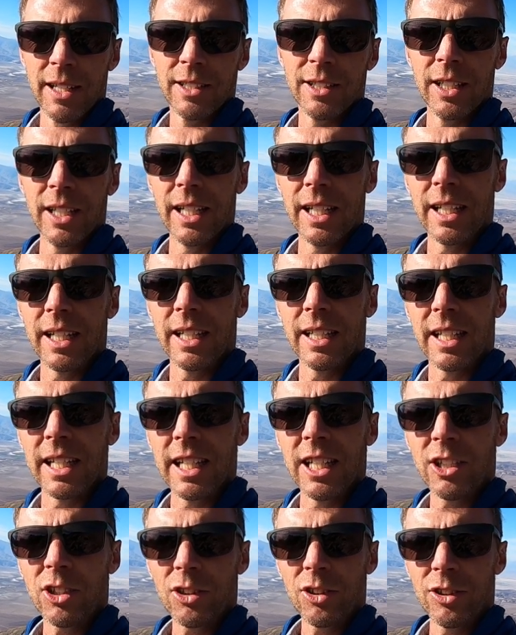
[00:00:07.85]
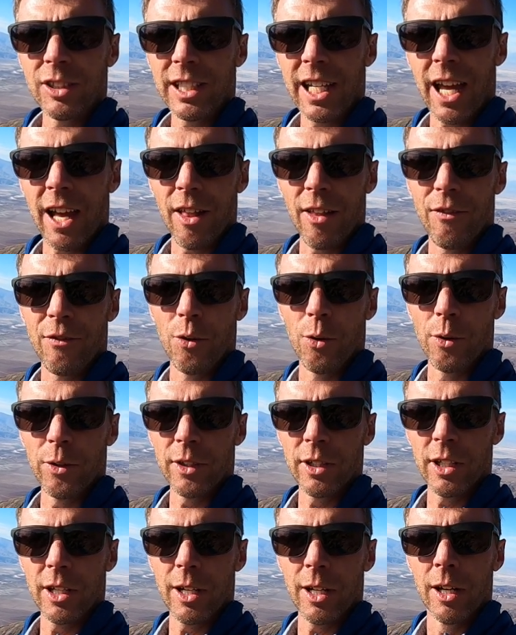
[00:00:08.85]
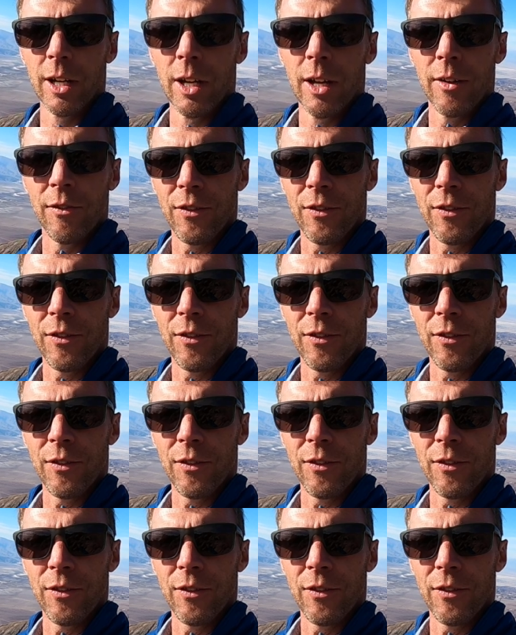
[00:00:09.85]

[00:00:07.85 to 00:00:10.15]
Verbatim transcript: sitting in Eastern California,